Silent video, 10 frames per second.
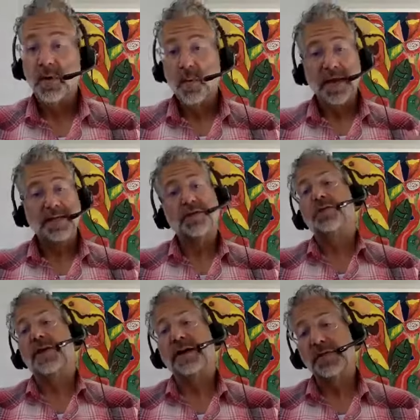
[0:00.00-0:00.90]
why should
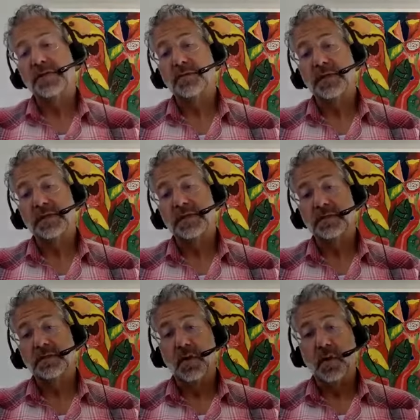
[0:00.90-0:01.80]
you outsource
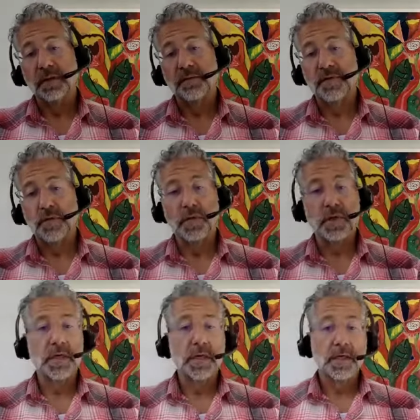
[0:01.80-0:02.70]
all of
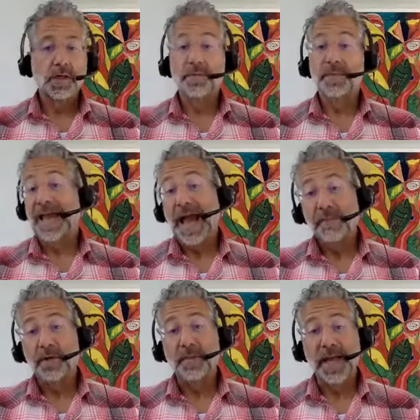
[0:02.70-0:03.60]
your human
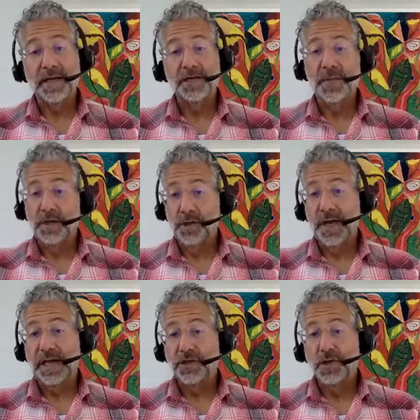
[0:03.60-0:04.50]
capital management, your
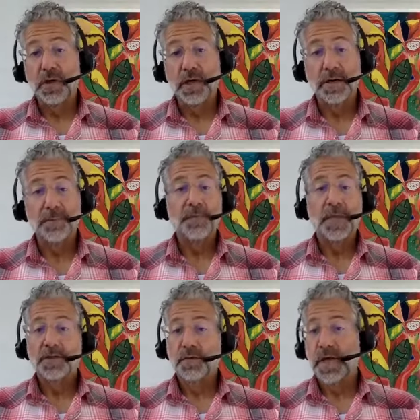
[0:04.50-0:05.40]
HR,
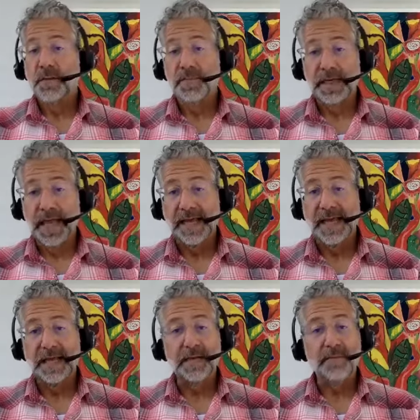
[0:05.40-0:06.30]
to a company like
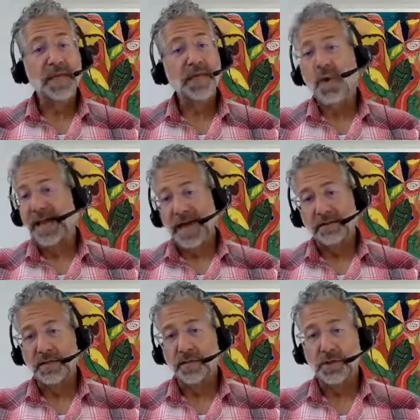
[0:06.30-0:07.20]
ADP. Why
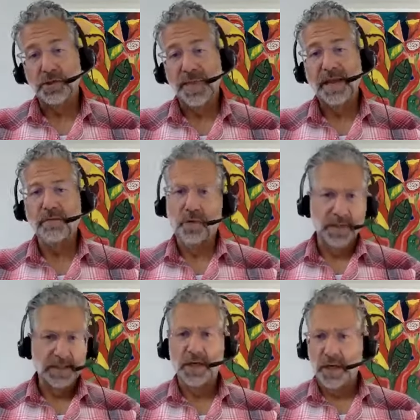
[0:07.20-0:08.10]
outsource your payroll?
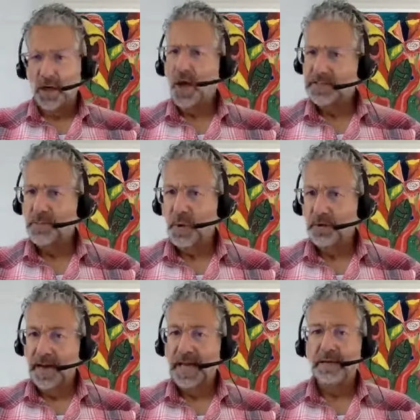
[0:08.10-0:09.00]
It's going to cost more,
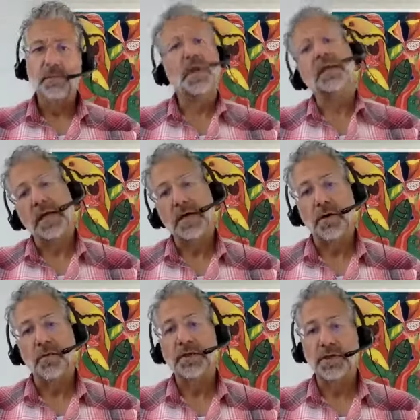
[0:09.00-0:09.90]
right? Well,
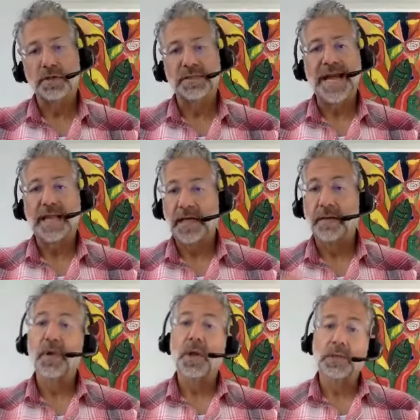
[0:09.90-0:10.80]
no. Once you tally up
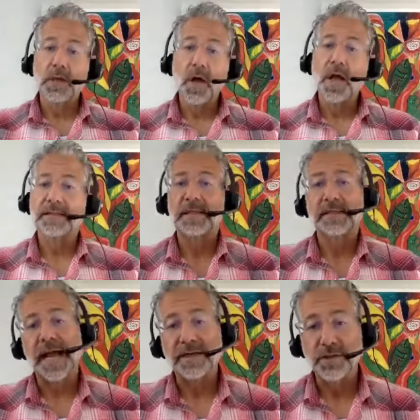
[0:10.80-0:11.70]
all the costs,
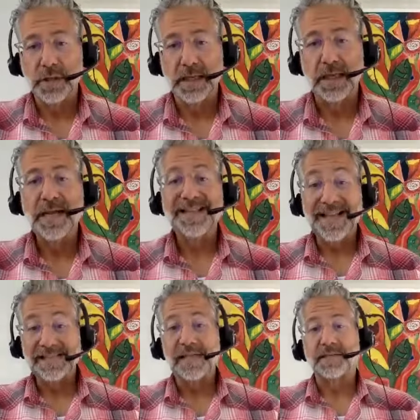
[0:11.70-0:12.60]
it's actually
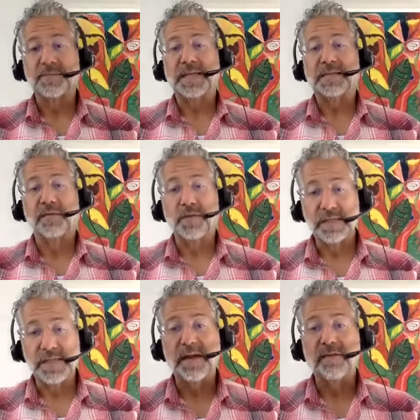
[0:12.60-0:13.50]
less expensive. Nice. You
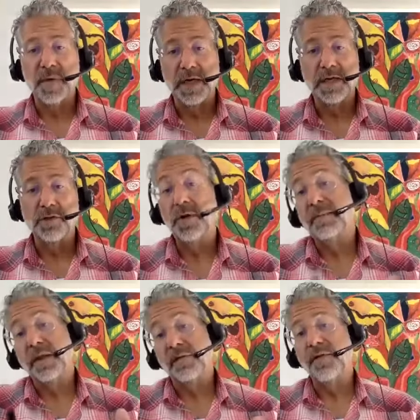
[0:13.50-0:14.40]
save money and you're
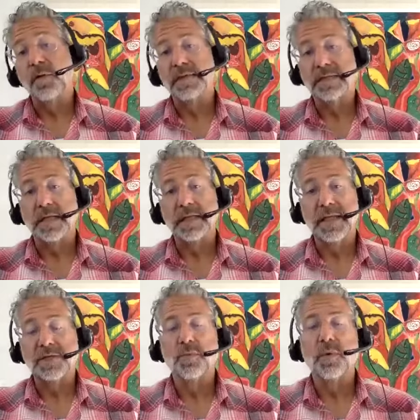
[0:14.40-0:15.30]
able to focus on the
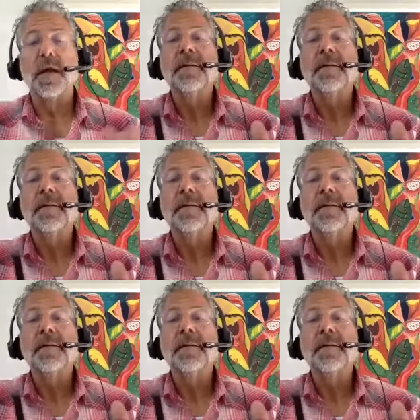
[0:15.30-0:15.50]
things you want.